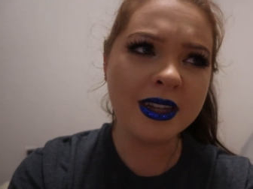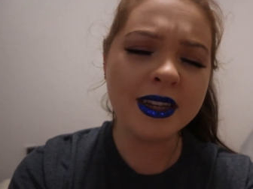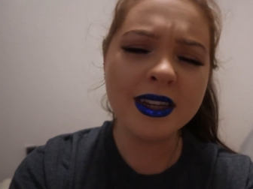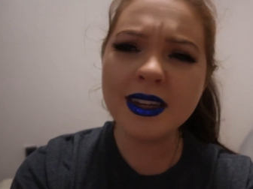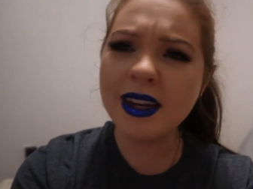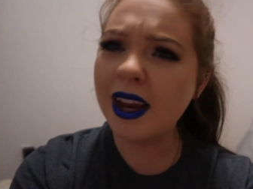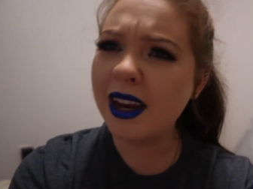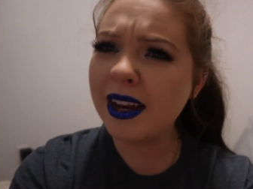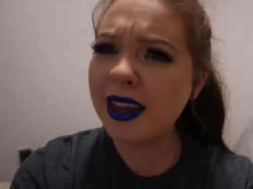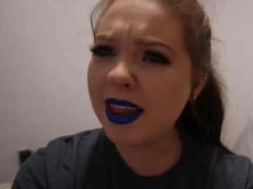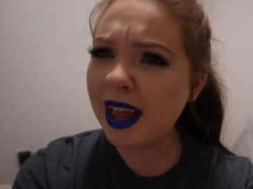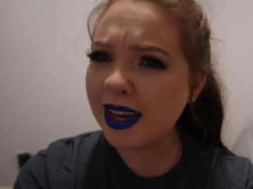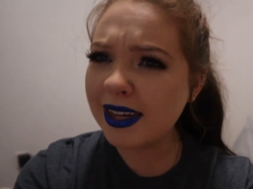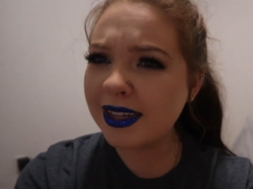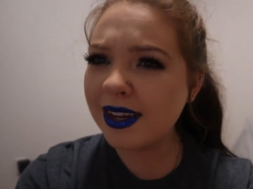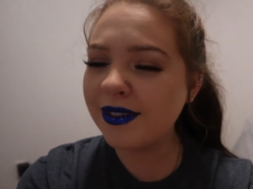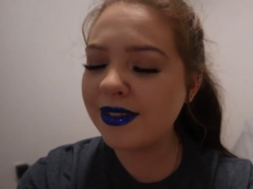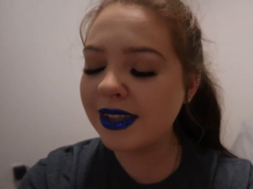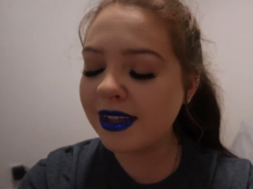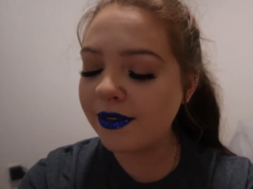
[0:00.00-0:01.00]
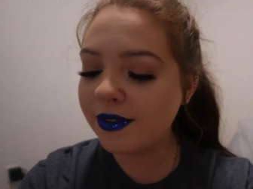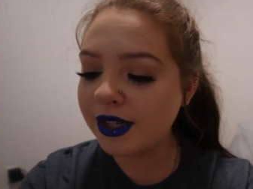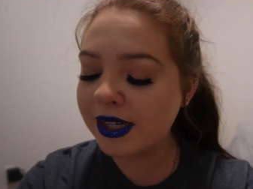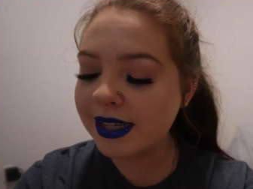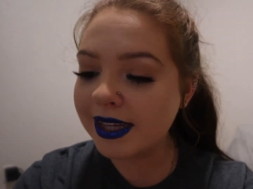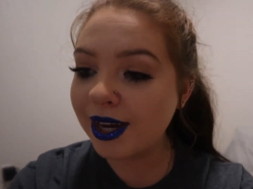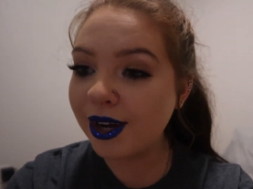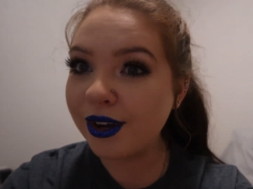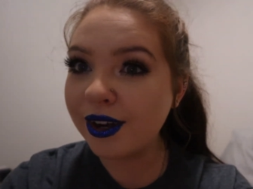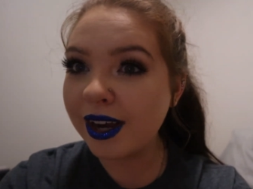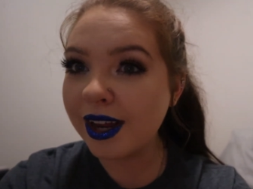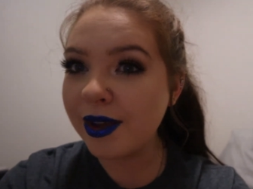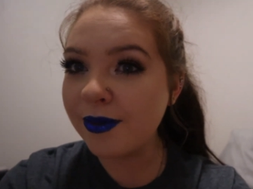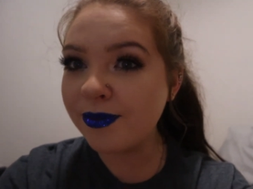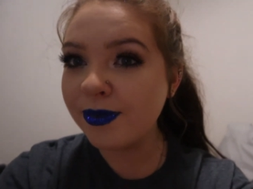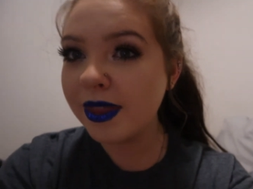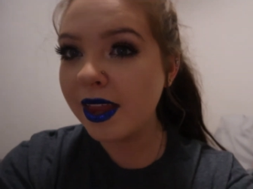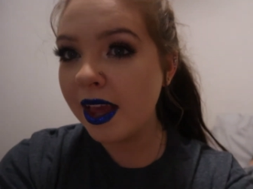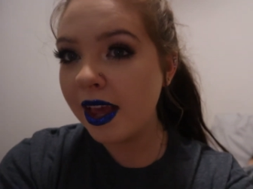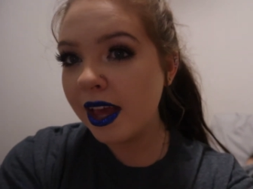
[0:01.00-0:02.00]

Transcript: and none of that stuff has ever scared him.